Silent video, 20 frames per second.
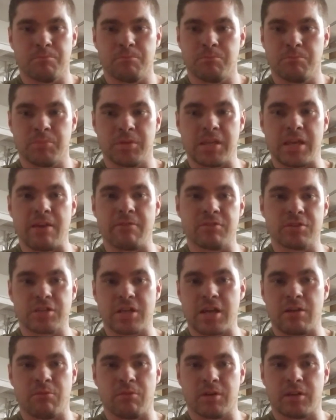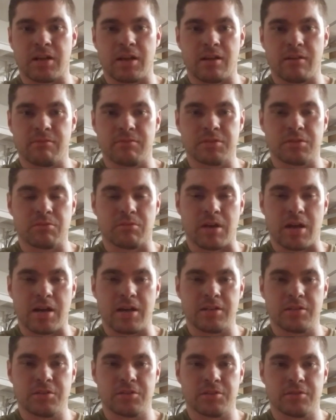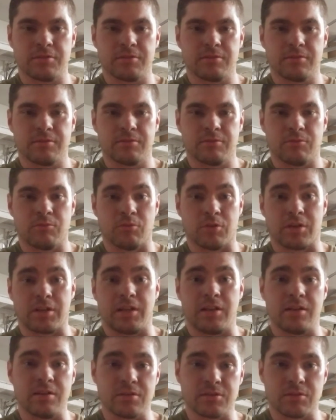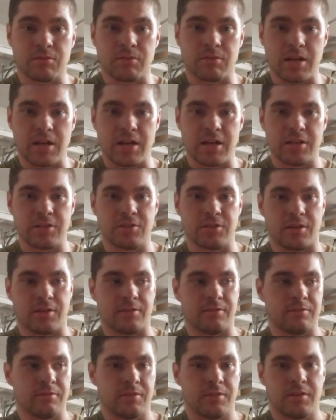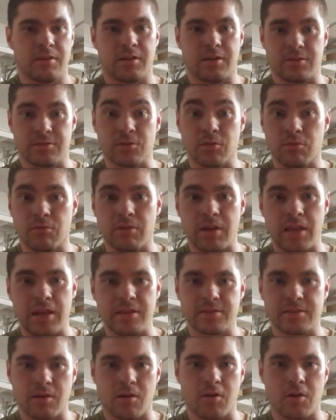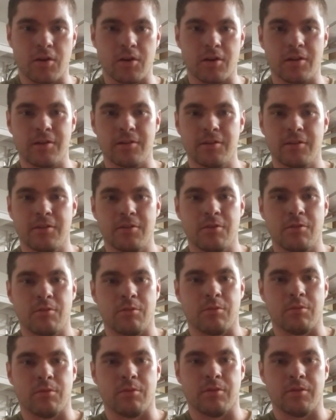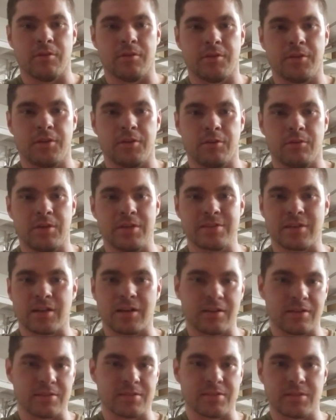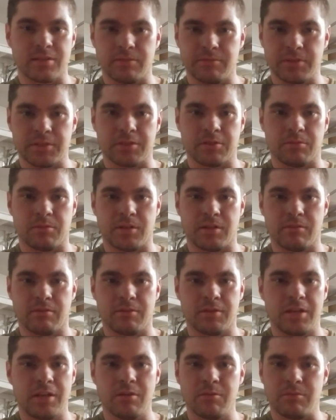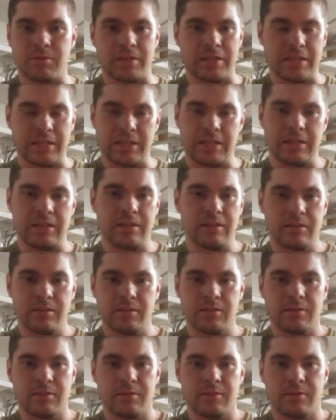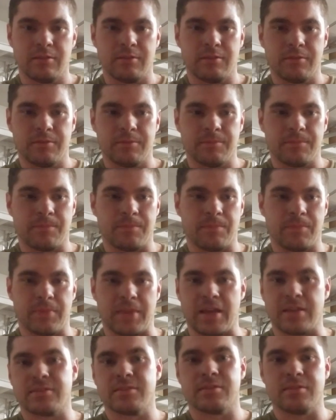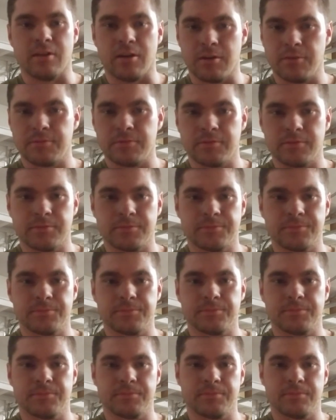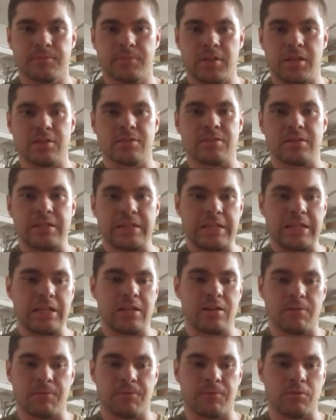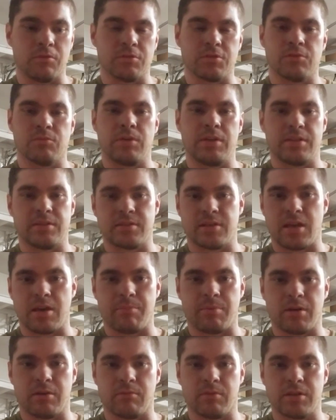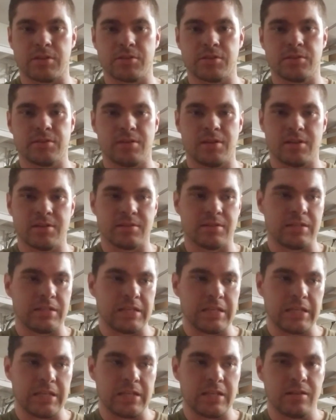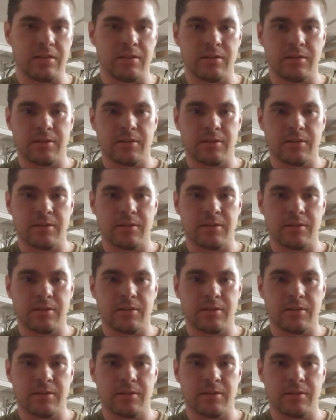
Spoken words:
But the average guy working out of his garage, working in his garage on his old lady's car or, his Honda Civic or whatever, he don't need that stuff. He doesn't need a full suite of Snap-on wrenches. He doesn't need